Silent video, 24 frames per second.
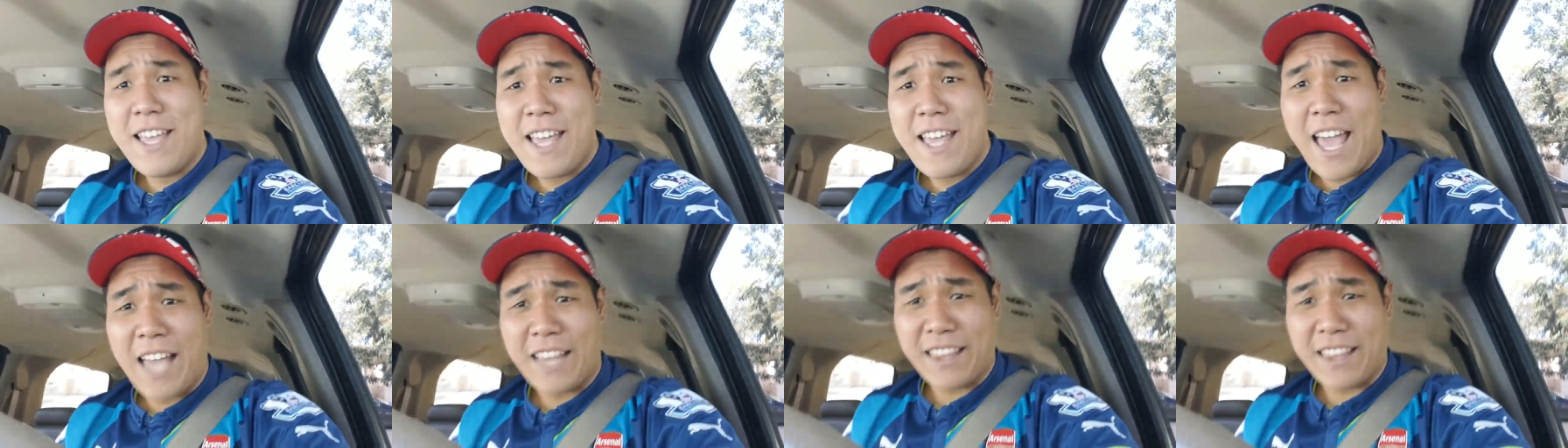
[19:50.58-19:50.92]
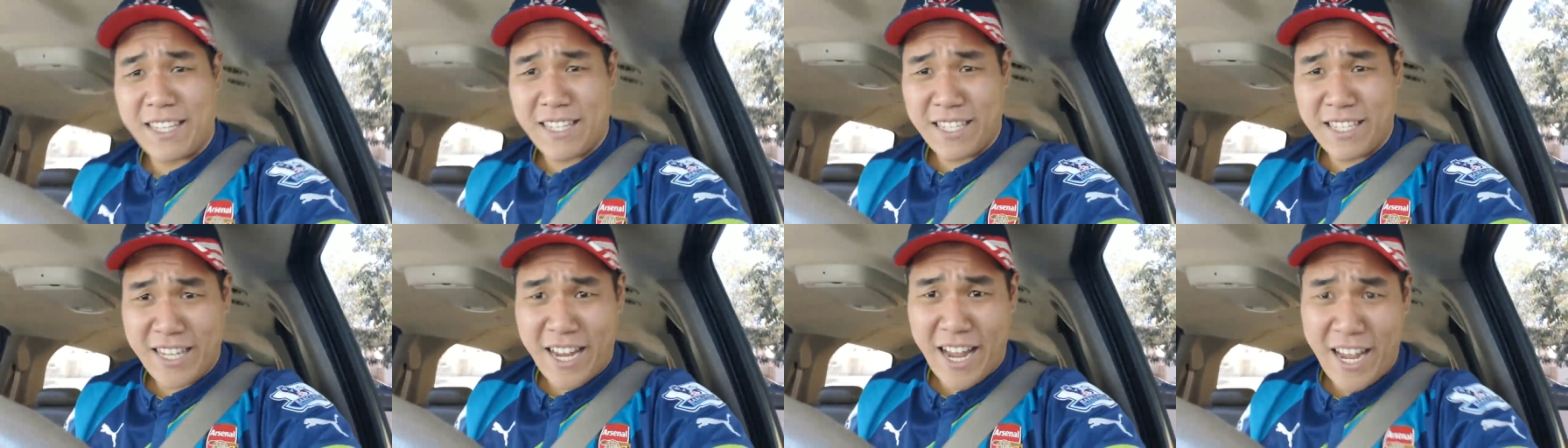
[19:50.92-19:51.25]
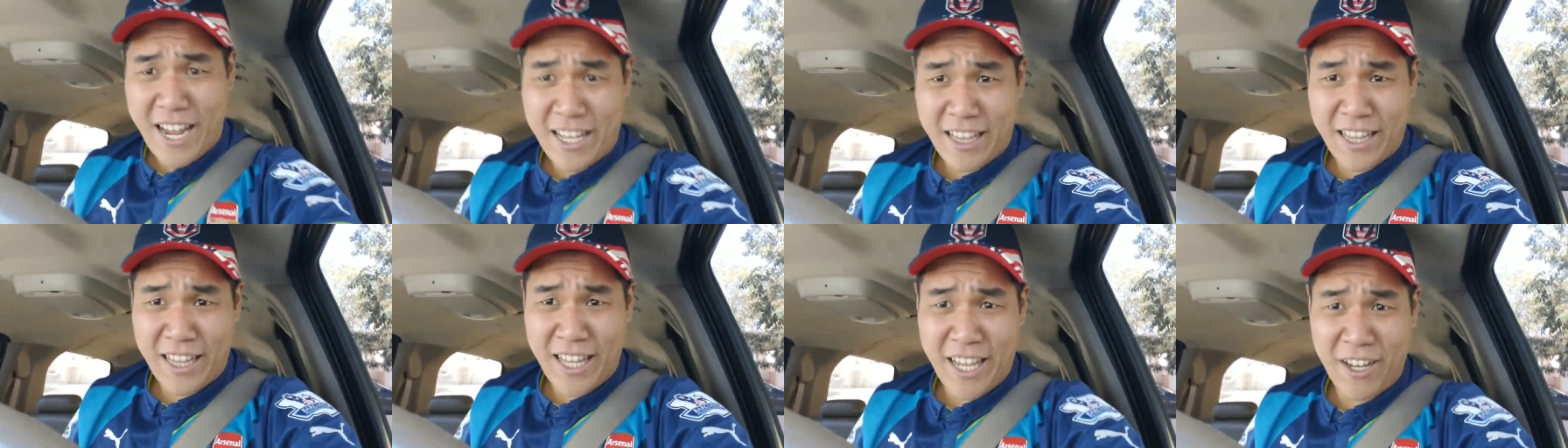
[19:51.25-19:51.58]
at the
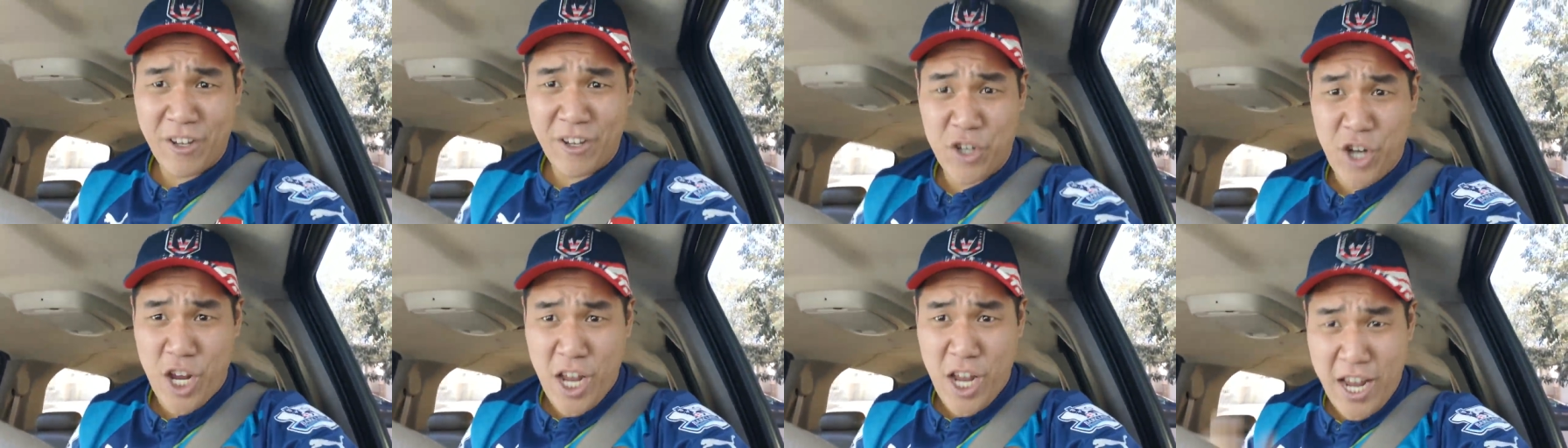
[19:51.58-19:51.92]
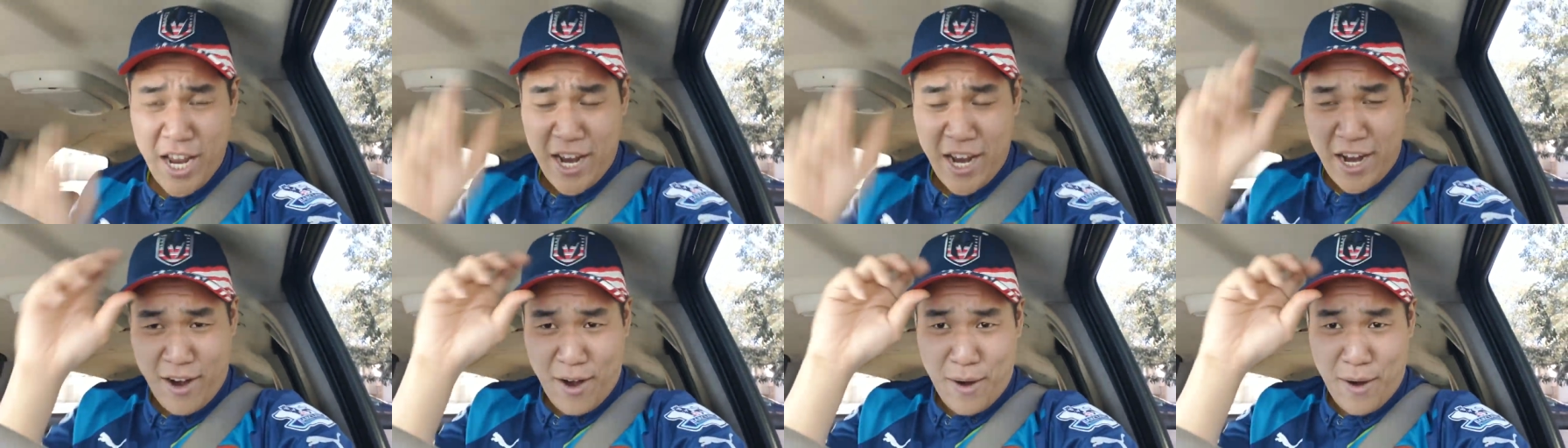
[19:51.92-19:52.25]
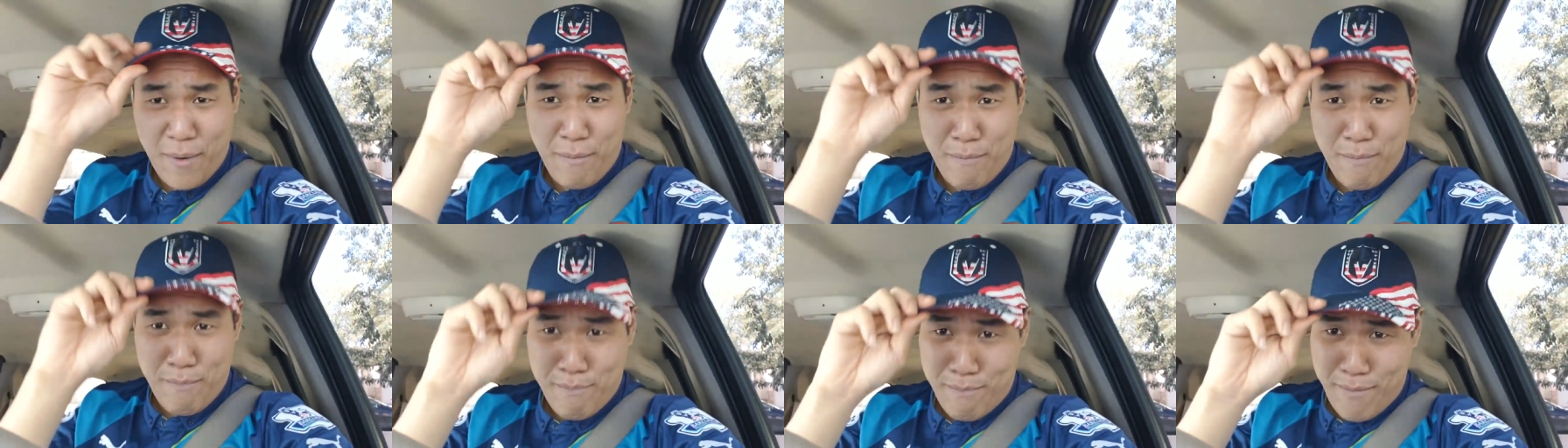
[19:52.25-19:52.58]
Sky Lounge here in
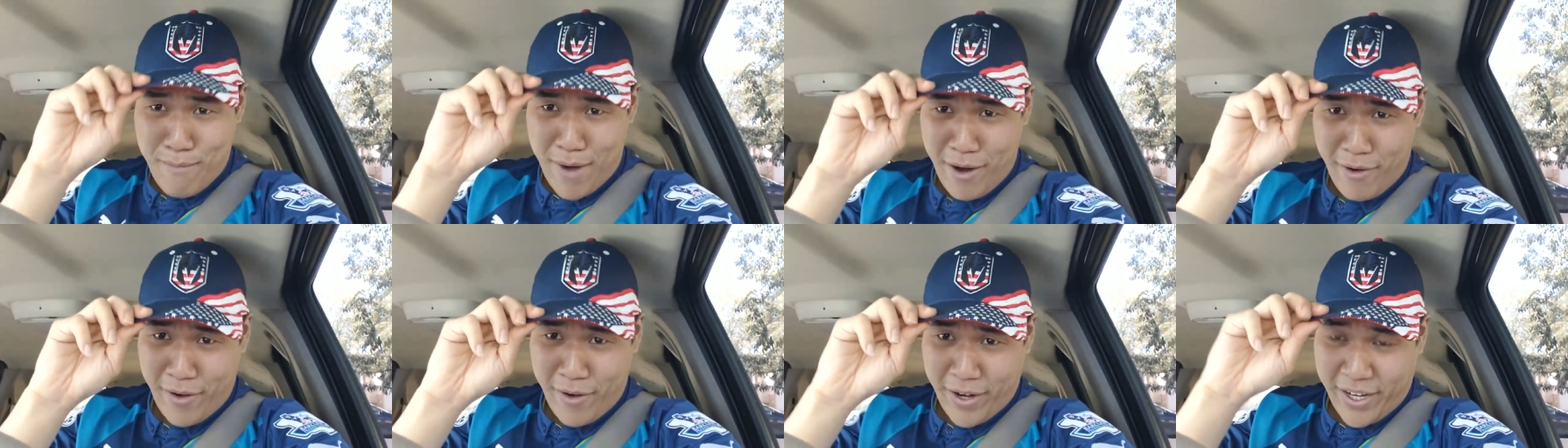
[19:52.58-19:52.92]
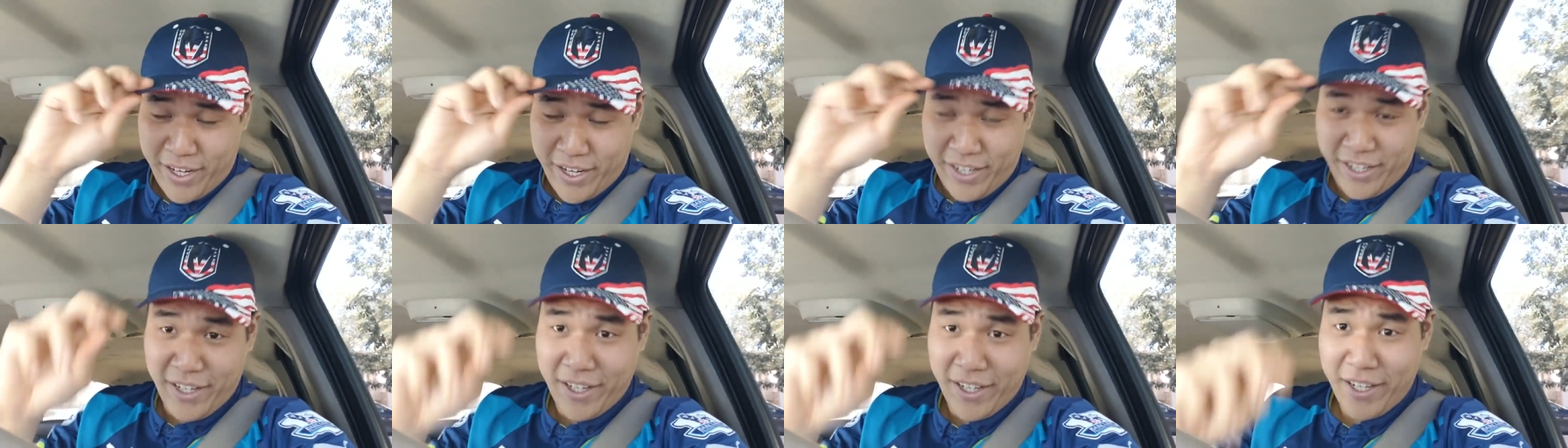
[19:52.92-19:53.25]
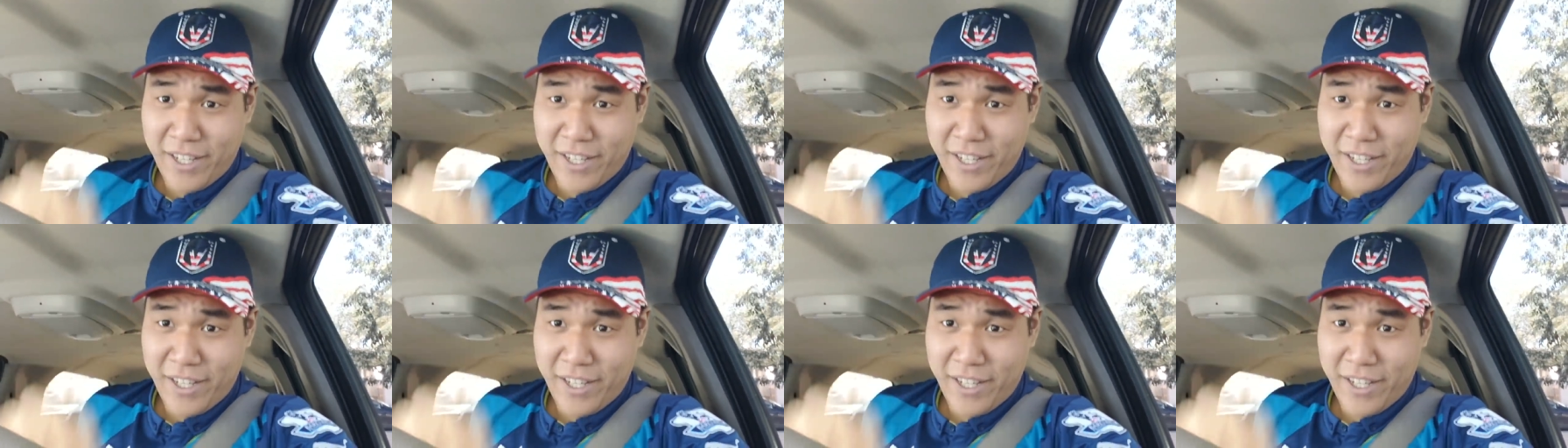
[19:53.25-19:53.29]
America.